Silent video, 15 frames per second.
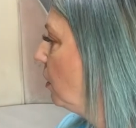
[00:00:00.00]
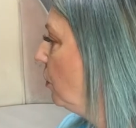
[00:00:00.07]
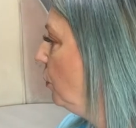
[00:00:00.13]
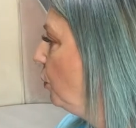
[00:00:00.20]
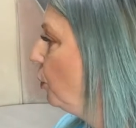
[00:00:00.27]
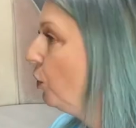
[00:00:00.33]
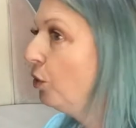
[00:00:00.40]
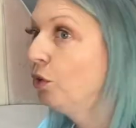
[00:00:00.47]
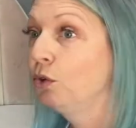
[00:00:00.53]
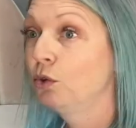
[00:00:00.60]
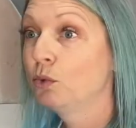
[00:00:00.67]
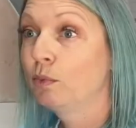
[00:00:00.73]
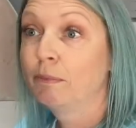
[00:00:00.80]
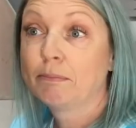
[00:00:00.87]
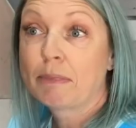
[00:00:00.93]

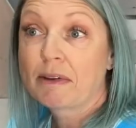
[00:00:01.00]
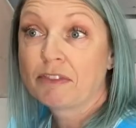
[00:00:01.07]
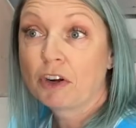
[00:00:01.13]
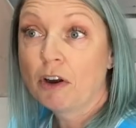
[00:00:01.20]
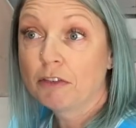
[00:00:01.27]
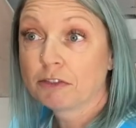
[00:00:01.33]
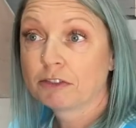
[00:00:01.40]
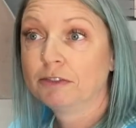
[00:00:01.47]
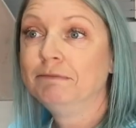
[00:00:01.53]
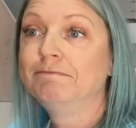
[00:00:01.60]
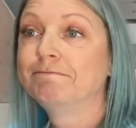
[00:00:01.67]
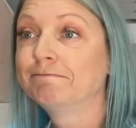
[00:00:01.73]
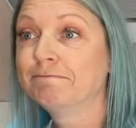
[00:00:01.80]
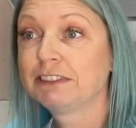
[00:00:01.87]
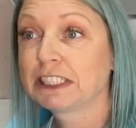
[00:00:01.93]
you buff it off.
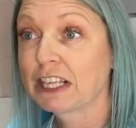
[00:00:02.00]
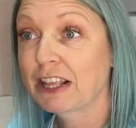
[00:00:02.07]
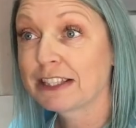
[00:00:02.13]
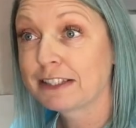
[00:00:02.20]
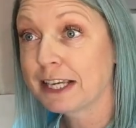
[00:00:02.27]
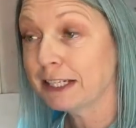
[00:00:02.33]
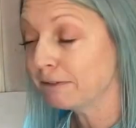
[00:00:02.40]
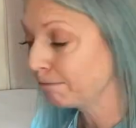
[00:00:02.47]
So that's it.